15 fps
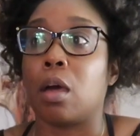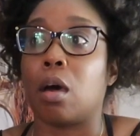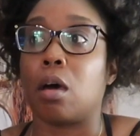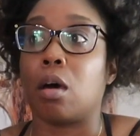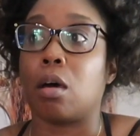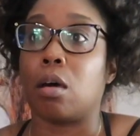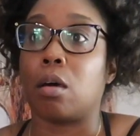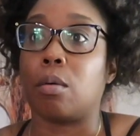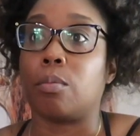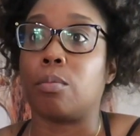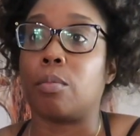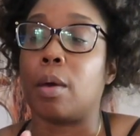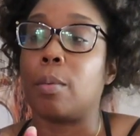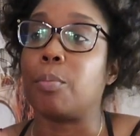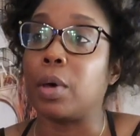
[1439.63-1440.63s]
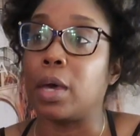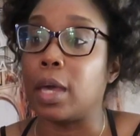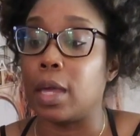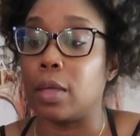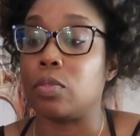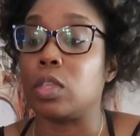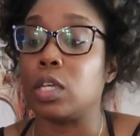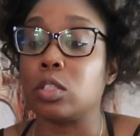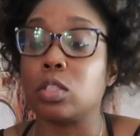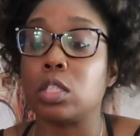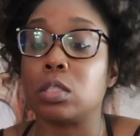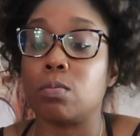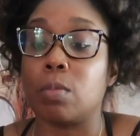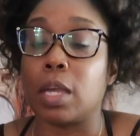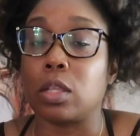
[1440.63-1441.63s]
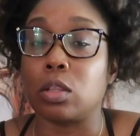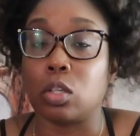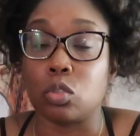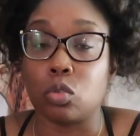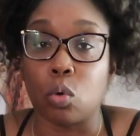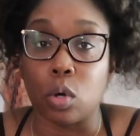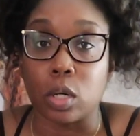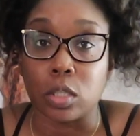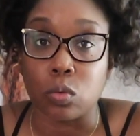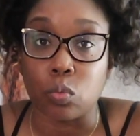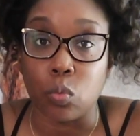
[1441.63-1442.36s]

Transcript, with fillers: um, but this is mainly towards